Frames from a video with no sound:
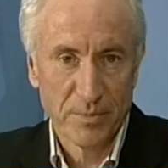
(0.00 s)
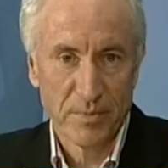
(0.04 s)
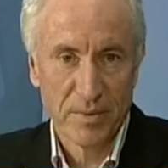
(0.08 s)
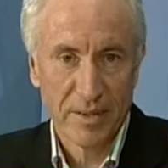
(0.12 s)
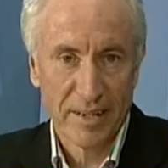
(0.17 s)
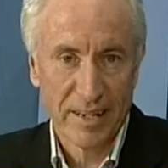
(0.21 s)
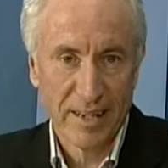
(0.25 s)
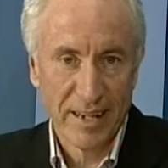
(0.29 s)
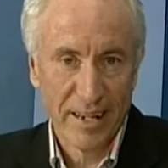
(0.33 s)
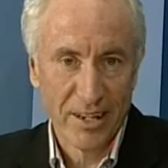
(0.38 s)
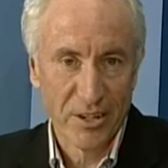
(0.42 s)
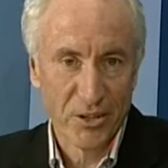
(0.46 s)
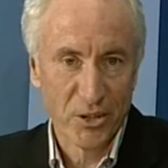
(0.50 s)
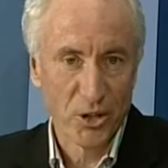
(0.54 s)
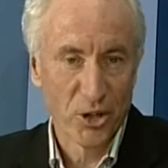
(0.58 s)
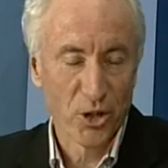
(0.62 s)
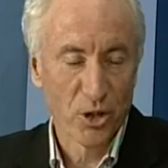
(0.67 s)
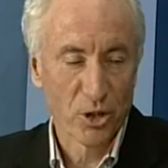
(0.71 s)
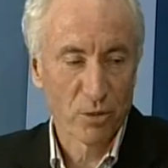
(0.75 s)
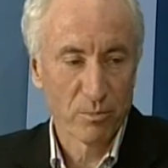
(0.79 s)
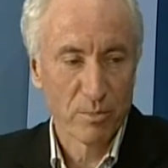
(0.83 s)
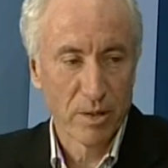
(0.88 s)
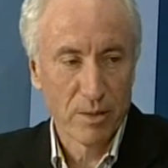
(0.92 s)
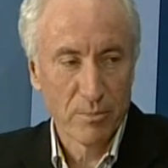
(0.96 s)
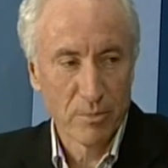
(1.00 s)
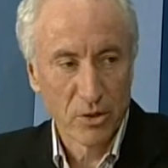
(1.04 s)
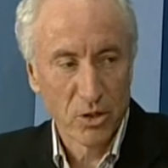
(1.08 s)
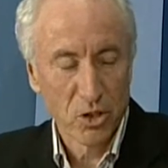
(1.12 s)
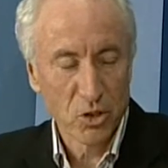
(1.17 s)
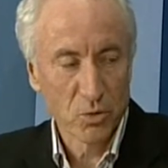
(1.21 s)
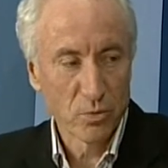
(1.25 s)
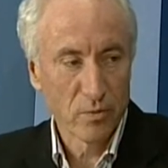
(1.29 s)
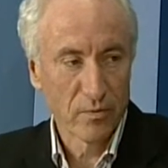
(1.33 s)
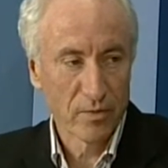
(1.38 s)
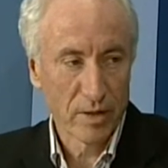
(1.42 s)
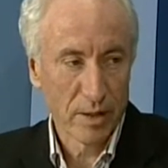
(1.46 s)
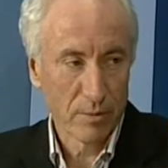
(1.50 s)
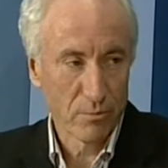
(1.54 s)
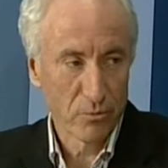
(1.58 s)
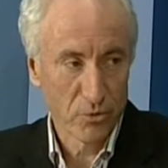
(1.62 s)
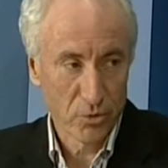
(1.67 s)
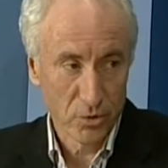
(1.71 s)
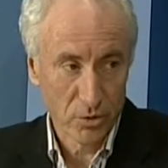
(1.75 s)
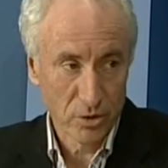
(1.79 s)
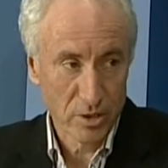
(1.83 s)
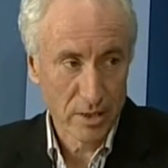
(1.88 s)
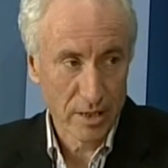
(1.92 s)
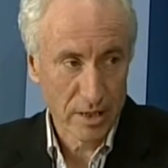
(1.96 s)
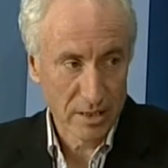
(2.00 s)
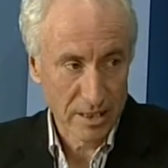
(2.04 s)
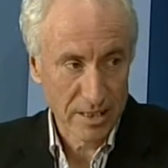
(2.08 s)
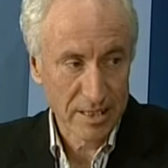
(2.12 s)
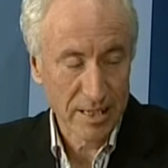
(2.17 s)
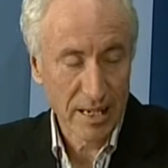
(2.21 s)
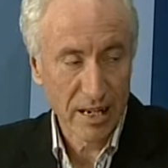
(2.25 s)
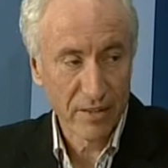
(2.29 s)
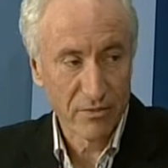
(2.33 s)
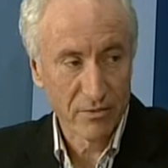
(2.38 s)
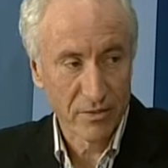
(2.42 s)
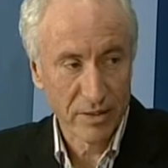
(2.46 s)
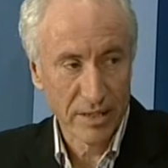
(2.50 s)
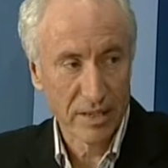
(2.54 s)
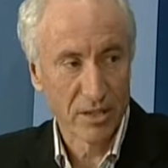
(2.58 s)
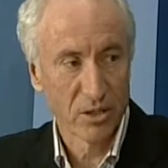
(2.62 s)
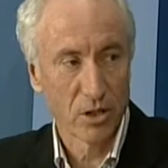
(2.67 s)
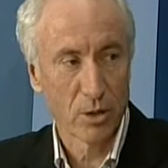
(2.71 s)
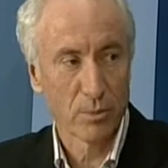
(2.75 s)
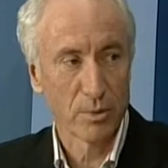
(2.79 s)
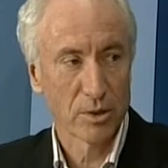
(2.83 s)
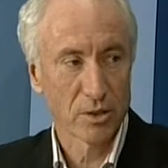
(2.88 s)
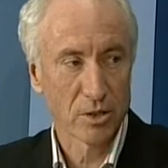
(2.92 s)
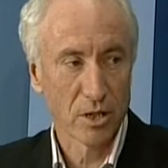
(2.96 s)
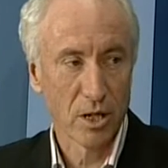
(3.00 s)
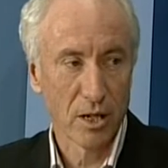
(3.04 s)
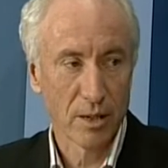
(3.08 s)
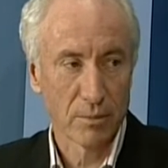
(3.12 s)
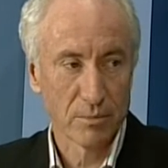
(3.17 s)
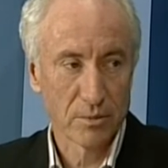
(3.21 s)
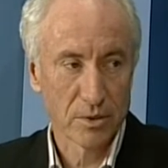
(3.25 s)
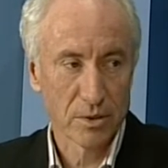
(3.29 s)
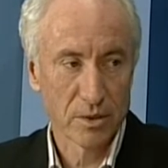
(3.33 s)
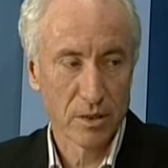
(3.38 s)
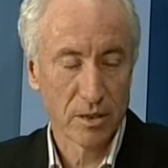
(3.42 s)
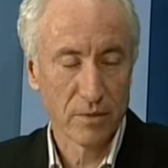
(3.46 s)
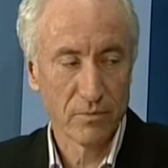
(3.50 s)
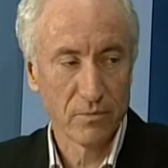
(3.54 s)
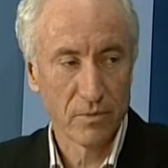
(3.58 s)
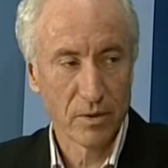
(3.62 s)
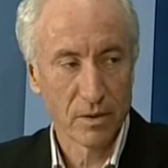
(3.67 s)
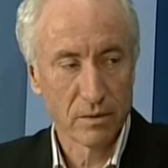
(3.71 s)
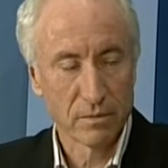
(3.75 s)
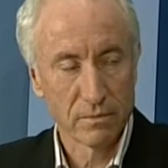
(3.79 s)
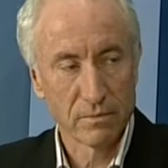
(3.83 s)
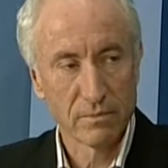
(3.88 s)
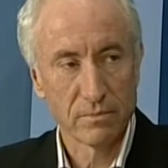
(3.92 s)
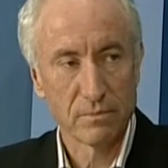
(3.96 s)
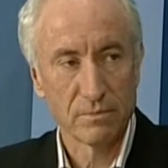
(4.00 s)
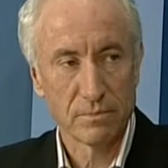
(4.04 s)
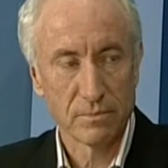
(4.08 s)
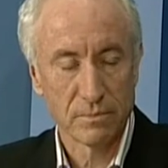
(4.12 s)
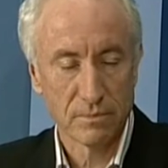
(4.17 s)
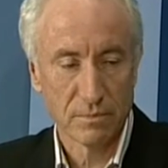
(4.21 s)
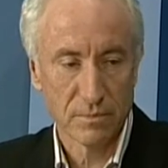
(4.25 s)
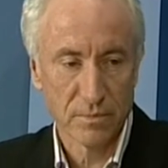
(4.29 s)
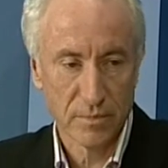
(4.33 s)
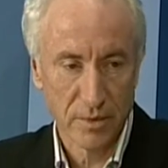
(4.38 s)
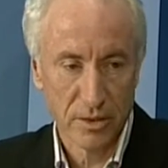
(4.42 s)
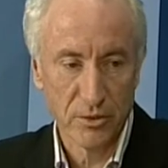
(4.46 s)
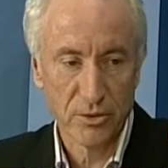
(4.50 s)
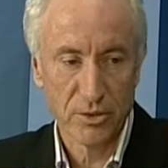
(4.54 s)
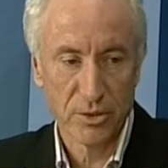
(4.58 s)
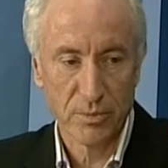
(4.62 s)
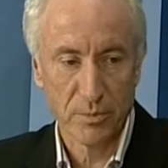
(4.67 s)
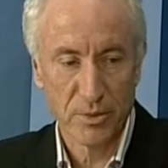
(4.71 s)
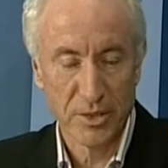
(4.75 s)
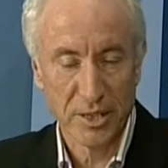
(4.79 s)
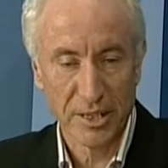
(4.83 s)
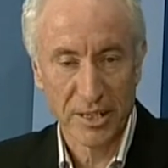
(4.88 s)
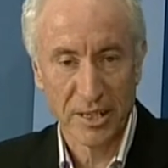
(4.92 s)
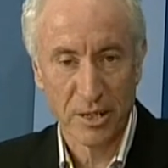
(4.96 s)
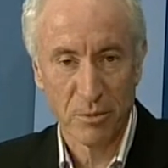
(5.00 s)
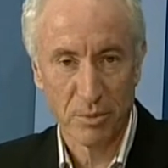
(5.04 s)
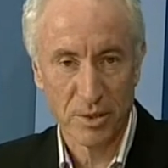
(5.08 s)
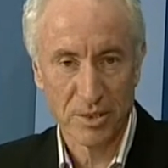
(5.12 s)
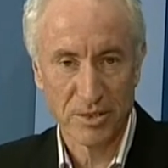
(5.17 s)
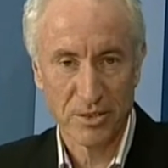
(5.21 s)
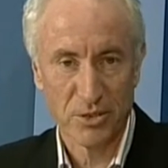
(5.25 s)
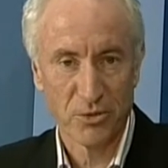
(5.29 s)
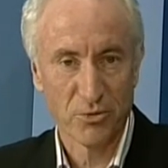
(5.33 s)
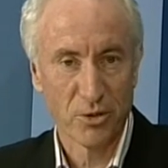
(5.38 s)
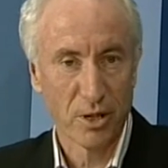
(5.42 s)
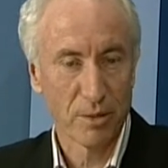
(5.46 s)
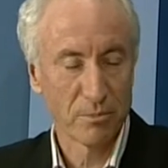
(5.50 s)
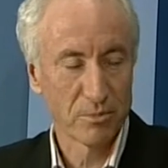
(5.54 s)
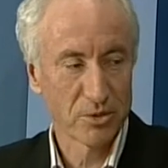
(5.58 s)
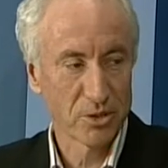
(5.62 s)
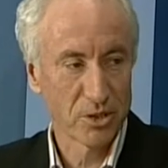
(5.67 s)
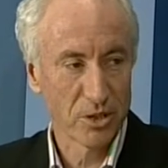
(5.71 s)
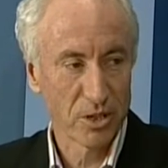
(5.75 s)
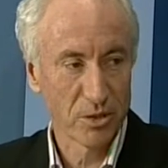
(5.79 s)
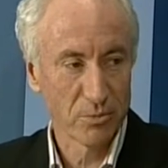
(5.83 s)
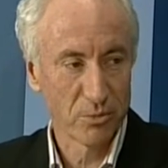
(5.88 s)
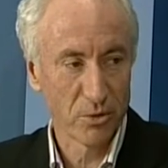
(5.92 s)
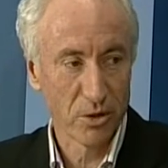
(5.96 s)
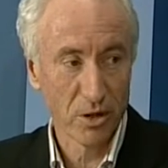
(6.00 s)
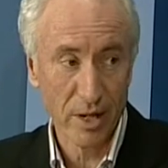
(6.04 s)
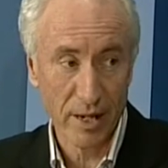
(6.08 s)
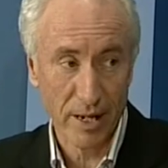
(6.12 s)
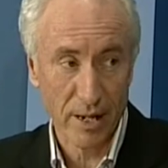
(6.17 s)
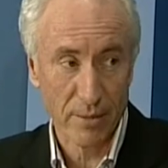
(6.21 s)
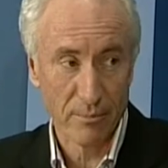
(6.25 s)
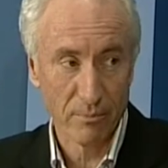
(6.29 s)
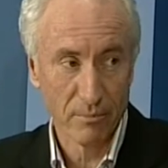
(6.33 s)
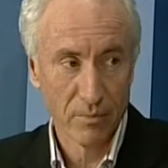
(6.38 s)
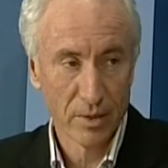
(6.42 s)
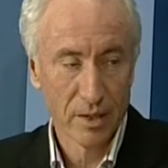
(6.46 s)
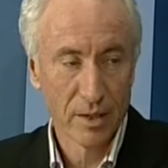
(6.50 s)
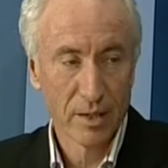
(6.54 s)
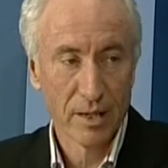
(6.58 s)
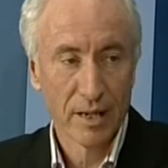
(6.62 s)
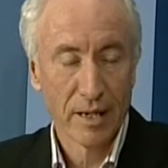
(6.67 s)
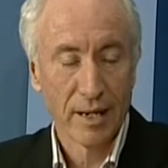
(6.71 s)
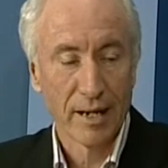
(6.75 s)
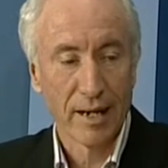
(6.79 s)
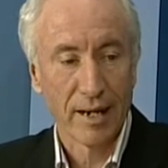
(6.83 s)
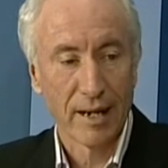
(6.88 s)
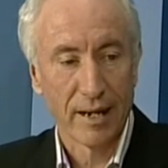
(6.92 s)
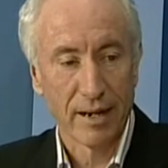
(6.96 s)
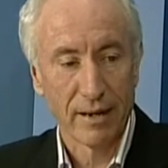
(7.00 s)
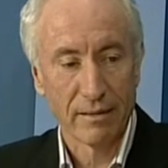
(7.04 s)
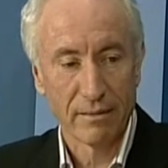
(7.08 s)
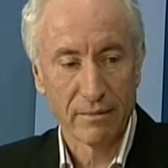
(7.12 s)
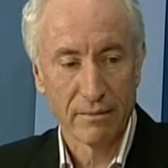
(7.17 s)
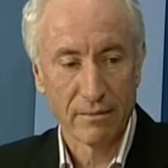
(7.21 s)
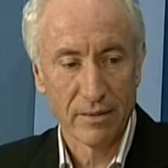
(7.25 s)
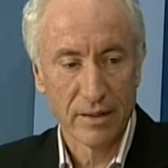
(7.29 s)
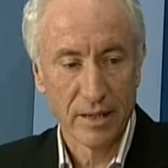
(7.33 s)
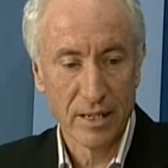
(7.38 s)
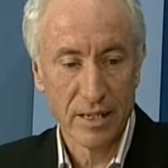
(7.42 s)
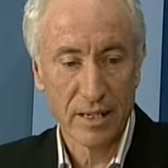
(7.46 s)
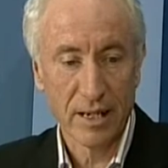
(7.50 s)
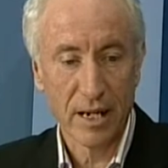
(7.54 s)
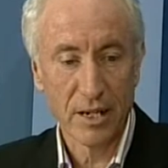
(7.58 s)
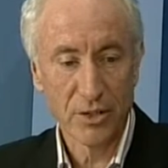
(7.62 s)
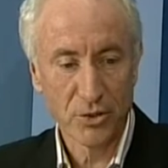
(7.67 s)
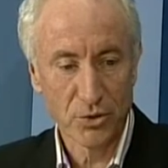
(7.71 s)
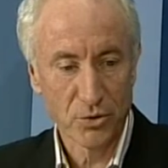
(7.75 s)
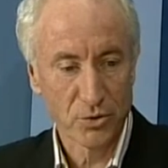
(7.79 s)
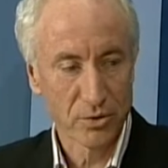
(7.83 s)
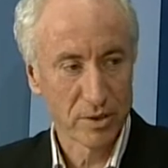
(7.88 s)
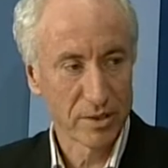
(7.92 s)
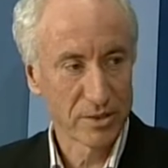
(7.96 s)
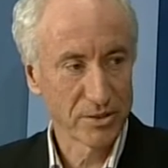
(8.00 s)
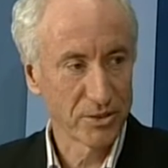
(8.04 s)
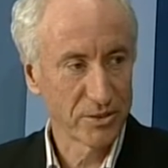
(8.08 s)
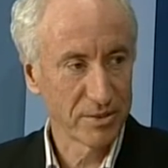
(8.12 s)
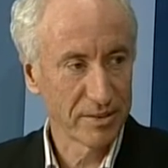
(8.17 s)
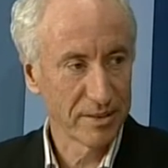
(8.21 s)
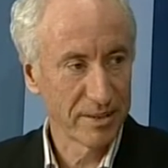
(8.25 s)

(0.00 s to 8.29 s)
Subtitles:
a dog, but because we've come through such a tough economic times, there is a particular business right beside where I am, and he cancelled his